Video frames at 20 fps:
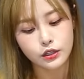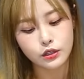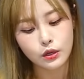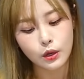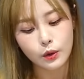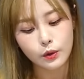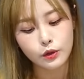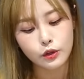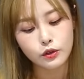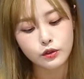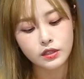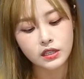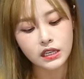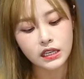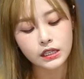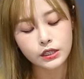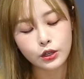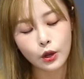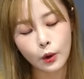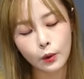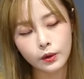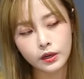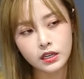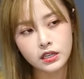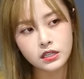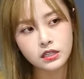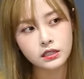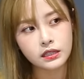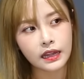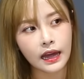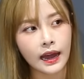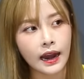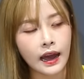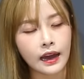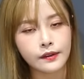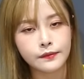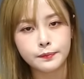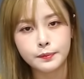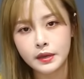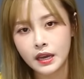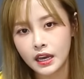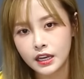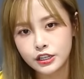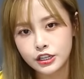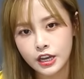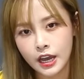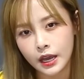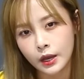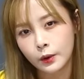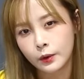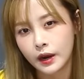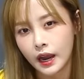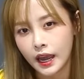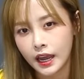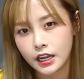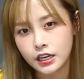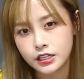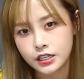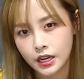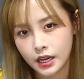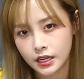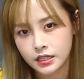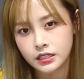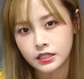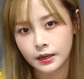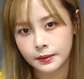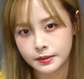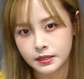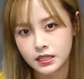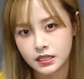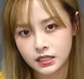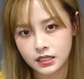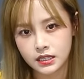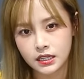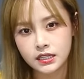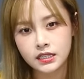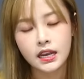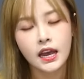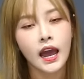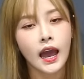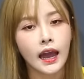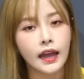So using toners that have BHA or AHA substances